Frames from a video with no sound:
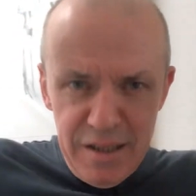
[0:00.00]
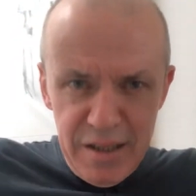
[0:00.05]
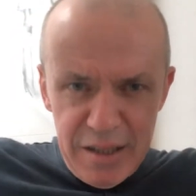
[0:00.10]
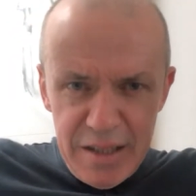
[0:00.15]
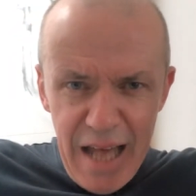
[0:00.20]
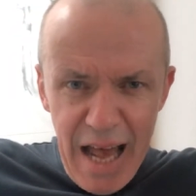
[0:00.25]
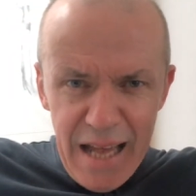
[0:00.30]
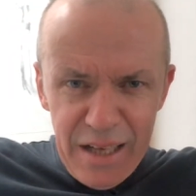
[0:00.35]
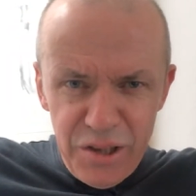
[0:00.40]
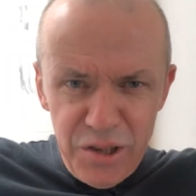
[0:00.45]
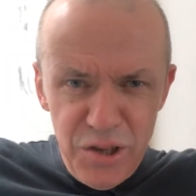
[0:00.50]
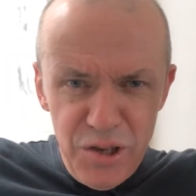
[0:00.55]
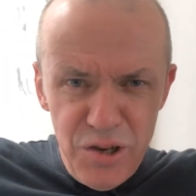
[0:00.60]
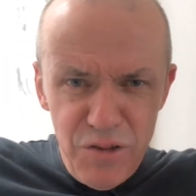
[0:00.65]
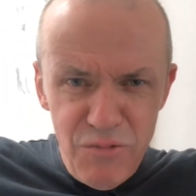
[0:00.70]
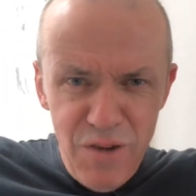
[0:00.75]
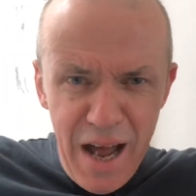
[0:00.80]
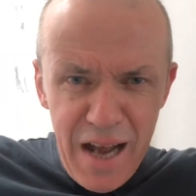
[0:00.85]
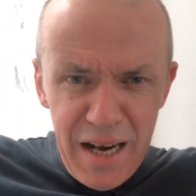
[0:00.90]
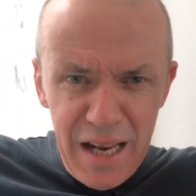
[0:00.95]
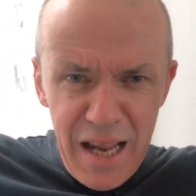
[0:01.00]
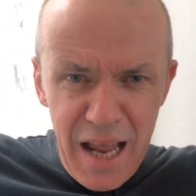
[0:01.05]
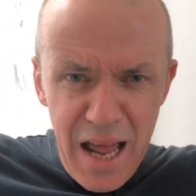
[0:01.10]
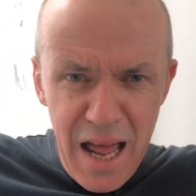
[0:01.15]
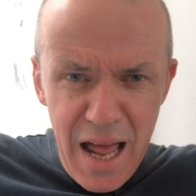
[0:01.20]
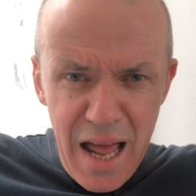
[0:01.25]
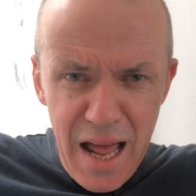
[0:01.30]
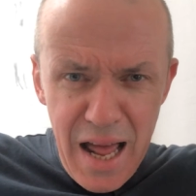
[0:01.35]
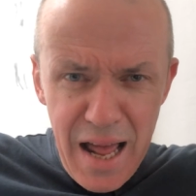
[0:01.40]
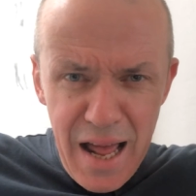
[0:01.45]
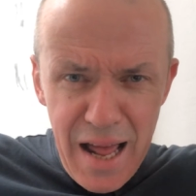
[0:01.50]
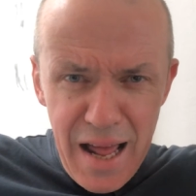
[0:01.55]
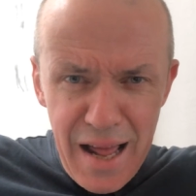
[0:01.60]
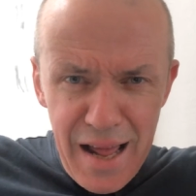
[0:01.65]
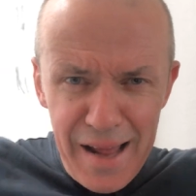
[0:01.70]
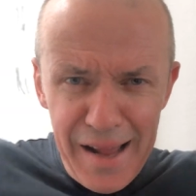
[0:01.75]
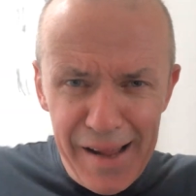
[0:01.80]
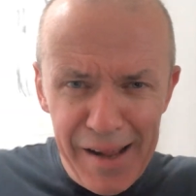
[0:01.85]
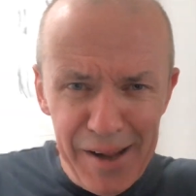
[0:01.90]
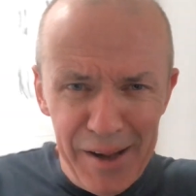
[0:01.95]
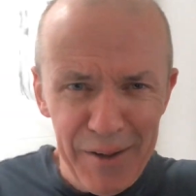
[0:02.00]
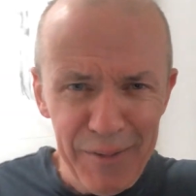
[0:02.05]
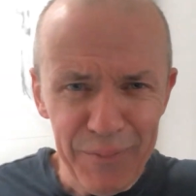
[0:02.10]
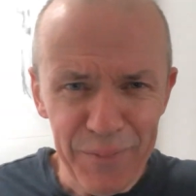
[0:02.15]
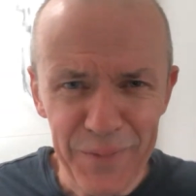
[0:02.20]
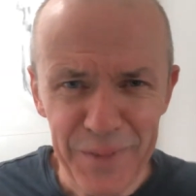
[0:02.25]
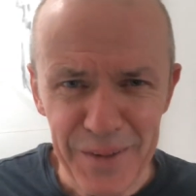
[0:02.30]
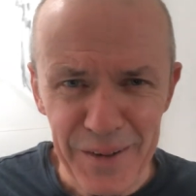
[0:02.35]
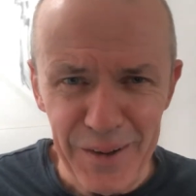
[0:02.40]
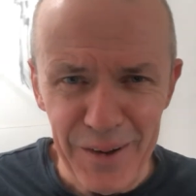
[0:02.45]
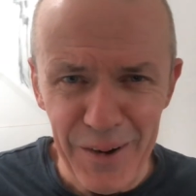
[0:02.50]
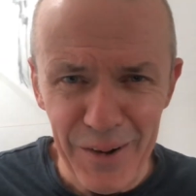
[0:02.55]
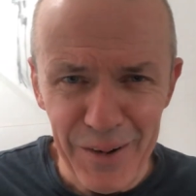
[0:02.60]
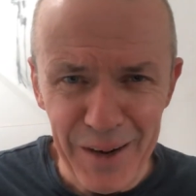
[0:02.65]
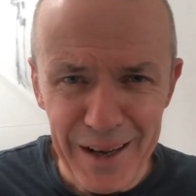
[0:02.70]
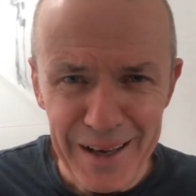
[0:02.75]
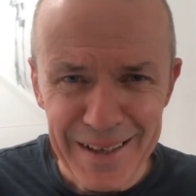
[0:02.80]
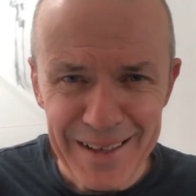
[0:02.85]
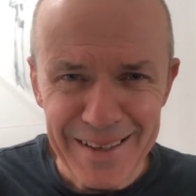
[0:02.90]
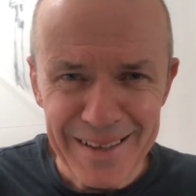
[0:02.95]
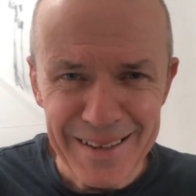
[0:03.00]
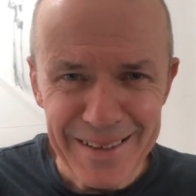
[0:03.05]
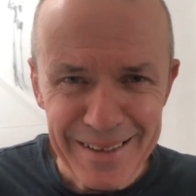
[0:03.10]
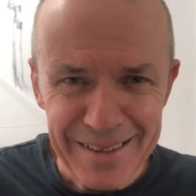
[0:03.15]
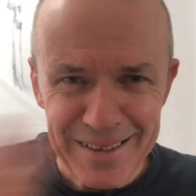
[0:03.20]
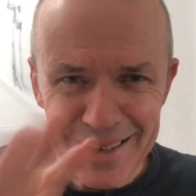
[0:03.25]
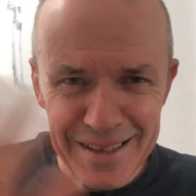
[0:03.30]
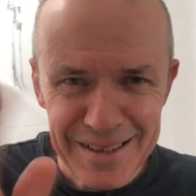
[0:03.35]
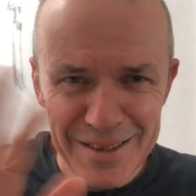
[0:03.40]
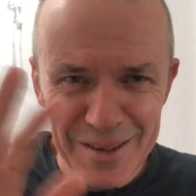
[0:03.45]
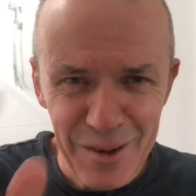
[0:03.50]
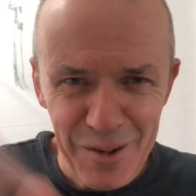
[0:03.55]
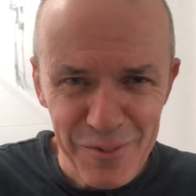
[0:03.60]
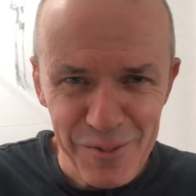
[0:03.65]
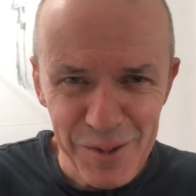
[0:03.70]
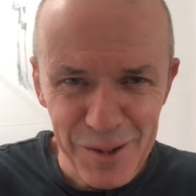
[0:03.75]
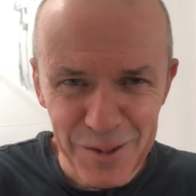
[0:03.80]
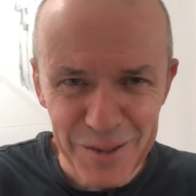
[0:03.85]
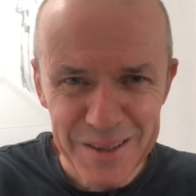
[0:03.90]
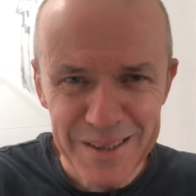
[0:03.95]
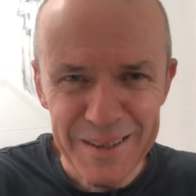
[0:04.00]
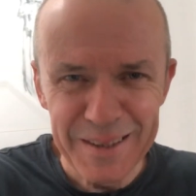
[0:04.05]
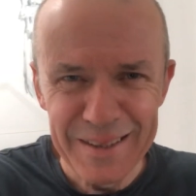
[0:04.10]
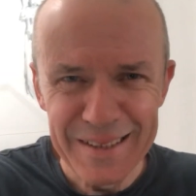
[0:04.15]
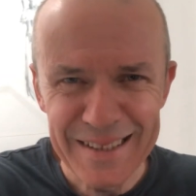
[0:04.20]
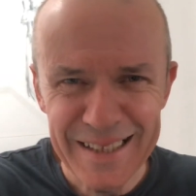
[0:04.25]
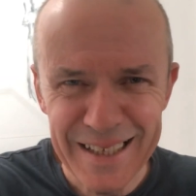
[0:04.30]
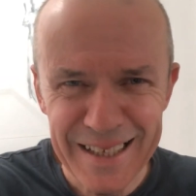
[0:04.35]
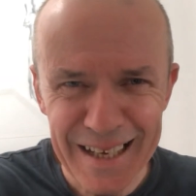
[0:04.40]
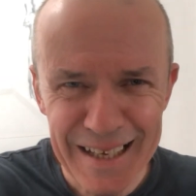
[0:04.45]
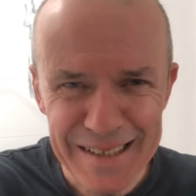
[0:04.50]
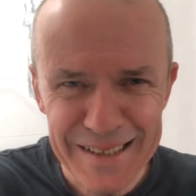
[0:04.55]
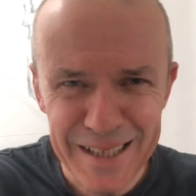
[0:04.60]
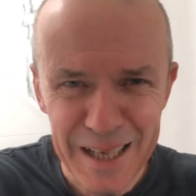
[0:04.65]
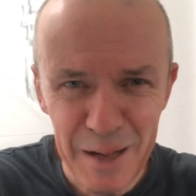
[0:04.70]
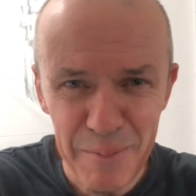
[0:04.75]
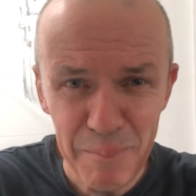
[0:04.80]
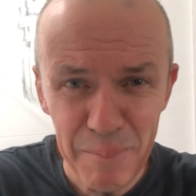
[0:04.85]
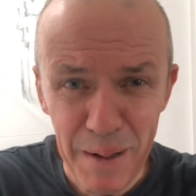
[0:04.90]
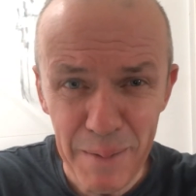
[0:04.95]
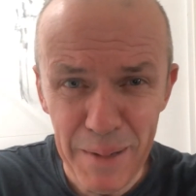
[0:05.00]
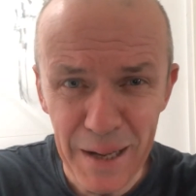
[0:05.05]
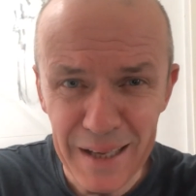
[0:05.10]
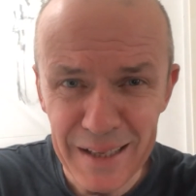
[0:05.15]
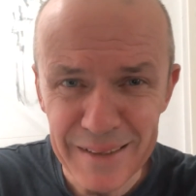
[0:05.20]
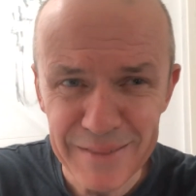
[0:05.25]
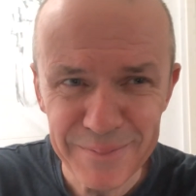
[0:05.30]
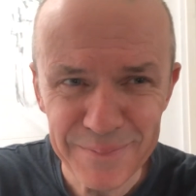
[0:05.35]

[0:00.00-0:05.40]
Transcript: Thank you, Ranelagh! All right, that's all, folks. See you next time. Bye-bye.